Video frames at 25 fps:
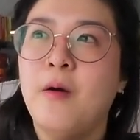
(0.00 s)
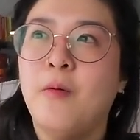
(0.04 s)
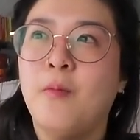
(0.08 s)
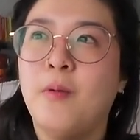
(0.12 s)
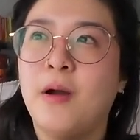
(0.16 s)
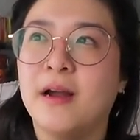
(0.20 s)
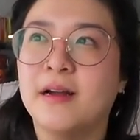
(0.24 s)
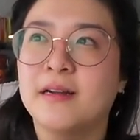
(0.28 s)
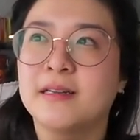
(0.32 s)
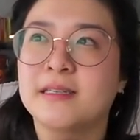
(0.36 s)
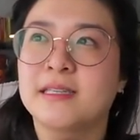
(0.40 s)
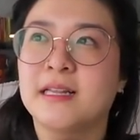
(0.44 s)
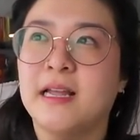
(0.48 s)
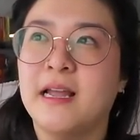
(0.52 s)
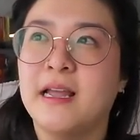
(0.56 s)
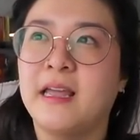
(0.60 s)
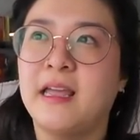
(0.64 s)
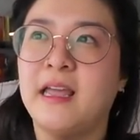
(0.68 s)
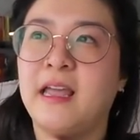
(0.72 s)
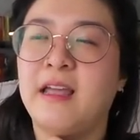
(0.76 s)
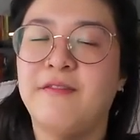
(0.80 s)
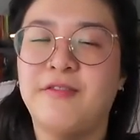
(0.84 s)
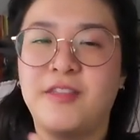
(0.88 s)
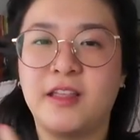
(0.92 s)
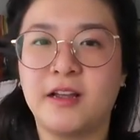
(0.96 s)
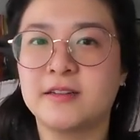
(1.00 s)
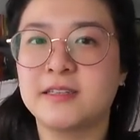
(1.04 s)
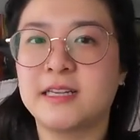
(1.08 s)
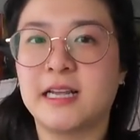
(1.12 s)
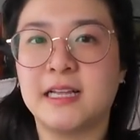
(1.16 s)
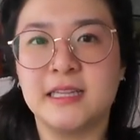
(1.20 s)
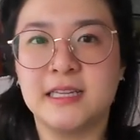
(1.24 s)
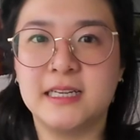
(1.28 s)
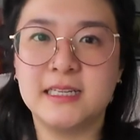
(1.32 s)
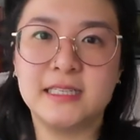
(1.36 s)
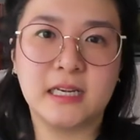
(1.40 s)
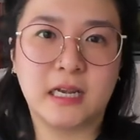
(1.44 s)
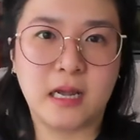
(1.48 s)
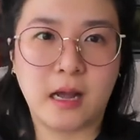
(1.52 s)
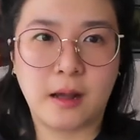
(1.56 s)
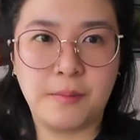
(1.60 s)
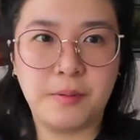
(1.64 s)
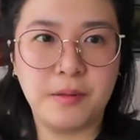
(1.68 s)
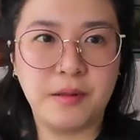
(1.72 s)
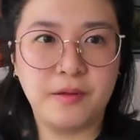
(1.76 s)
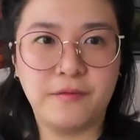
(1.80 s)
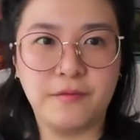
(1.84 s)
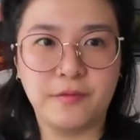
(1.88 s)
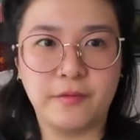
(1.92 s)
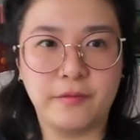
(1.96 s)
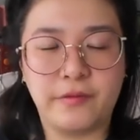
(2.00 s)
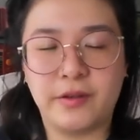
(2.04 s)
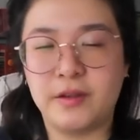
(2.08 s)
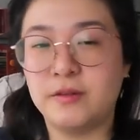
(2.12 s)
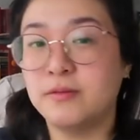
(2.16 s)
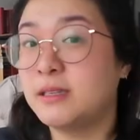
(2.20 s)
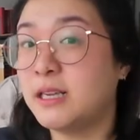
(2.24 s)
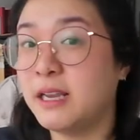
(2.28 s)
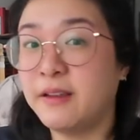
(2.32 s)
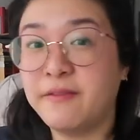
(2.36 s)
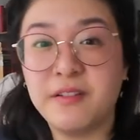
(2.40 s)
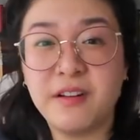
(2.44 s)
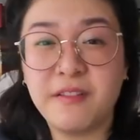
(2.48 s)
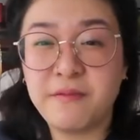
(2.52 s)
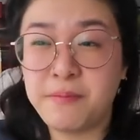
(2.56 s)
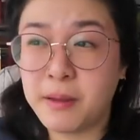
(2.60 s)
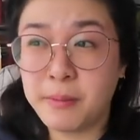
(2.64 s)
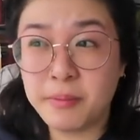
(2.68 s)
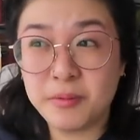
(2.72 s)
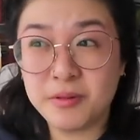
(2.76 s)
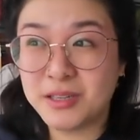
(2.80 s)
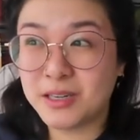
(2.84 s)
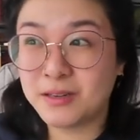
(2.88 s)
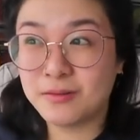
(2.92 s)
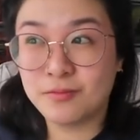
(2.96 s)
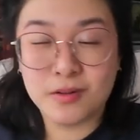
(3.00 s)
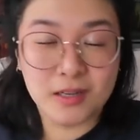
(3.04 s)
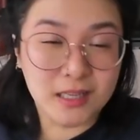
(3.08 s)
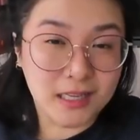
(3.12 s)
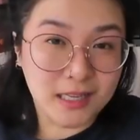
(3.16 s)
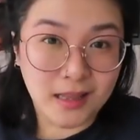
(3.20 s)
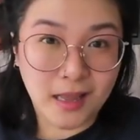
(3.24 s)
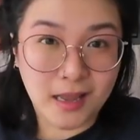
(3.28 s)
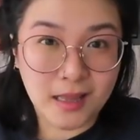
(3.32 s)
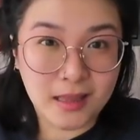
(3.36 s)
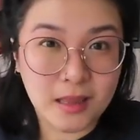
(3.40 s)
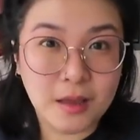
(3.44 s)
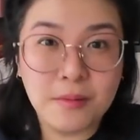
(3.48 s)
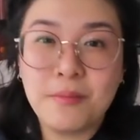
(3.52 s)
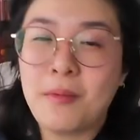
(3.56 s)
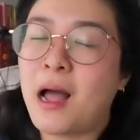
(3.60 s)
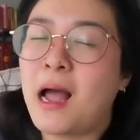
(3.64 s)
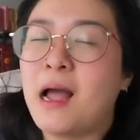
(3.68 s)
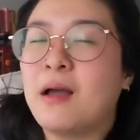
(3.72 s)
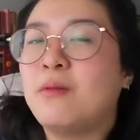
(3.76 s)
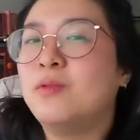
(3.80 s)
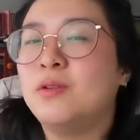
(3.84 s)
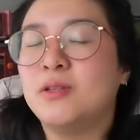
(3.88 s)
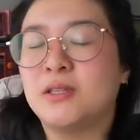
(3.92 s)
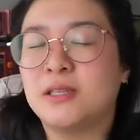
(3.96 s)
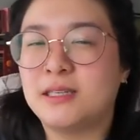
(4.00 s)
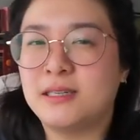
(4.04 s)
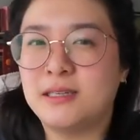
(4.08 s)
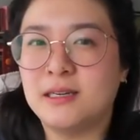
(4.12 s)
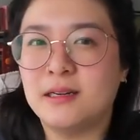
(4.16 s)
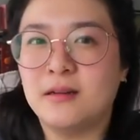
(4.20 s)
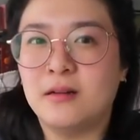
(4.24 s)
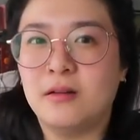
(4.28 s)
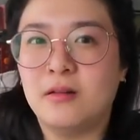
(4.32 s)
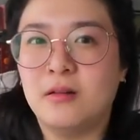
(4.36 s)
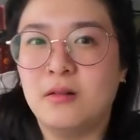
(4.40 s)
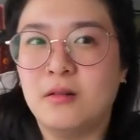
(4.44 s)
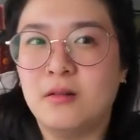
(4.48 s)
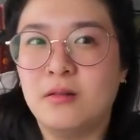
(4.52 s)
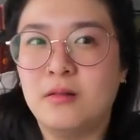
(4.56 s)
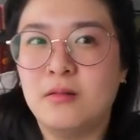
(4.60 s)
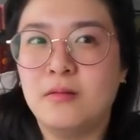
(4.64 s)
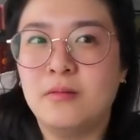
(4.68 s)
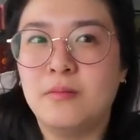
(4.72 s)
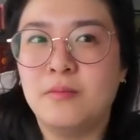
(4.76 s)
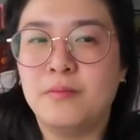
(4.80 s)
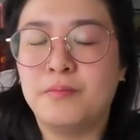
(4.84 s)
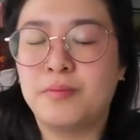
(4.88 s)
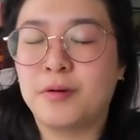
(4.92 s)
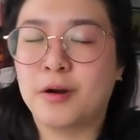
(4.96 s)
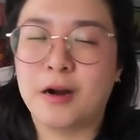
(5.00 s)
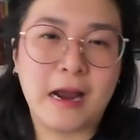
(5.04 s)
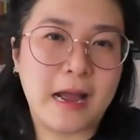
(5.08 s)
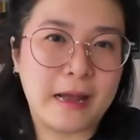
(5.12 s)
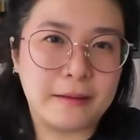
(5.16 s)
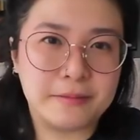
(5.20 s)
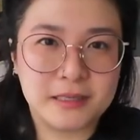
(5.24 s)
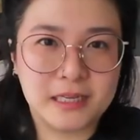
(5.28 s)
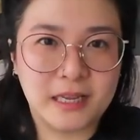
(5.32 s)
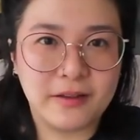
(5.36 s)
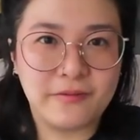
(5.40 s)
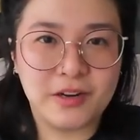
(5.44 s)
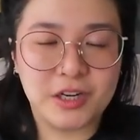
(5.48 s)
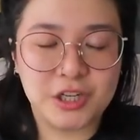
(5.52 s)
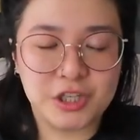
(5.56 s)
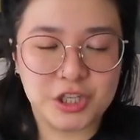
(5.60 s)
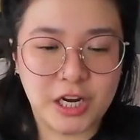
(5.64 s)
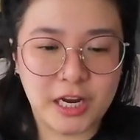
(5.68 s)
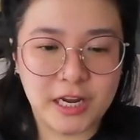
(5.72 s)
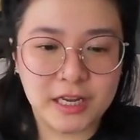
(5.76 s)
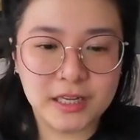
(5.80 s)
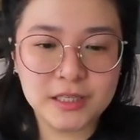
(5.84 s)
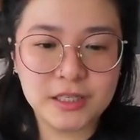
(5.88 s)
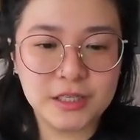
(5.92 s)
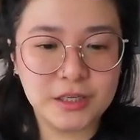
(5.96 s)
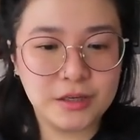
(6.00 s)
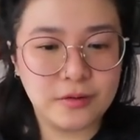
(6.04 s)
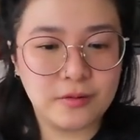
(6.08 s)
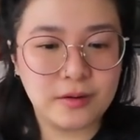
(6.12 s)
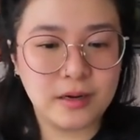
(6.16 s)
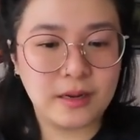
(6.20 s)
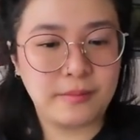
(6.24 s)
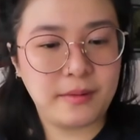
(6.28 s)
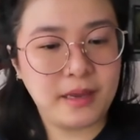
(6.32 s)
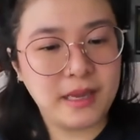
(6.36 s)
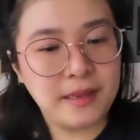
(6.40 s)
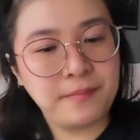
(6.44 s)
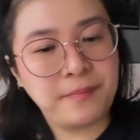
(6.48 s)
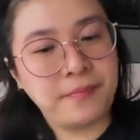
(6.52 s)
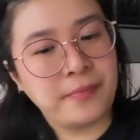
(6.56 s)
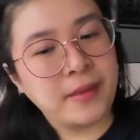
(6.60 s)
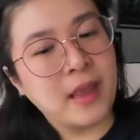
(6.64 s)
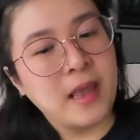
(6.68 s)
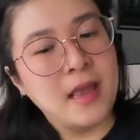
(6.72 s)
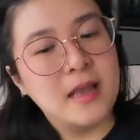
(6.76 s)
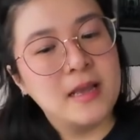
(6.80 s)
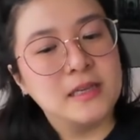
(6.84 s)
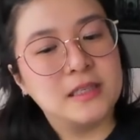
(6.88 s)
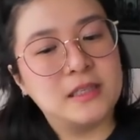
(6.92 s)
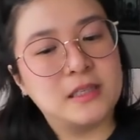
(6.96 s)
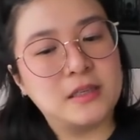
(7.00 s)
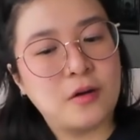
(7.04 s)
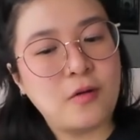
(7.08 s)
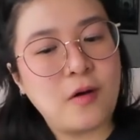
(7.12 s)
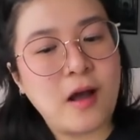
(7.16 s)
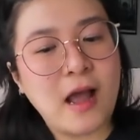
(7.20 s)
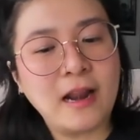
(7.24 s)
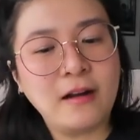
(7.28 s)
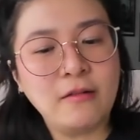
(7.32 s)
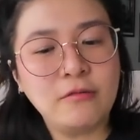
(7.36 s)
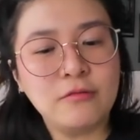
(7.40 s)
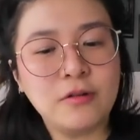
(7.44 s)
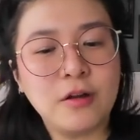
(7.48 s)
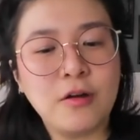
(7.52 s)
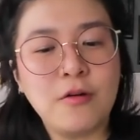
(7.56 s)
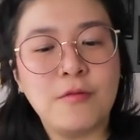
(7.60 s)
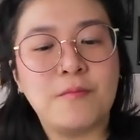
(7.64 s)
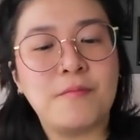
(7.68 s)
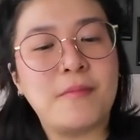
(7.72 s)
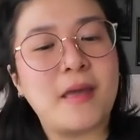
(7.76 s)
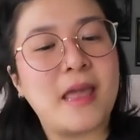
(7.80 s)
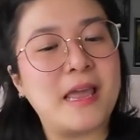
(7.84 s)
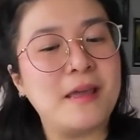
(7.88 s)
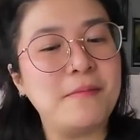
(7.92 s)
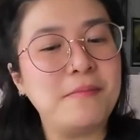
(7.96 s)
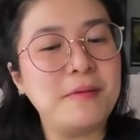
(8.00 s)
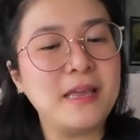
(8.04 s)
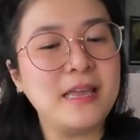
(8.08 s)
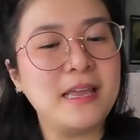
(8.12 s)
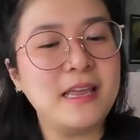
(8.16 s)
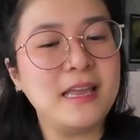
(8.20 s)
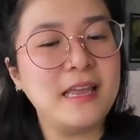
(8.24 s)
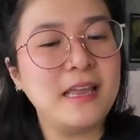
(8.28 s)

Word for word: whereas like if there's at least a couple of reviews even if people didn't really like them i will still perhaps give it a chance. You know what I mean? So I don't know. Maybe,